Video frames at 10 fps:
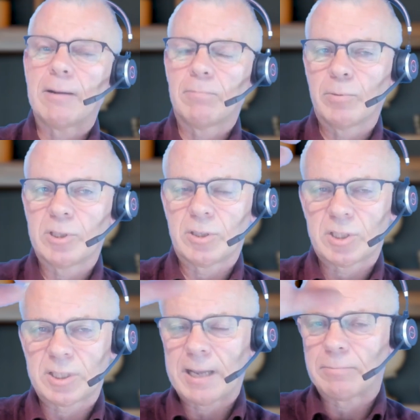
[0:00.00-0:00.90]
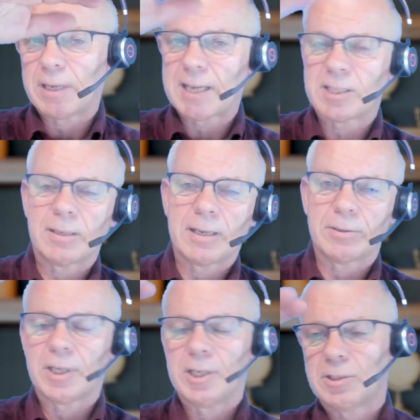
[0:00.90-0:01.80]
at what we just said with asset
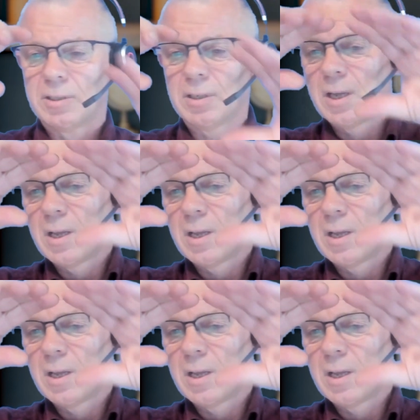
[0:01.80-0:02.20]
allocation,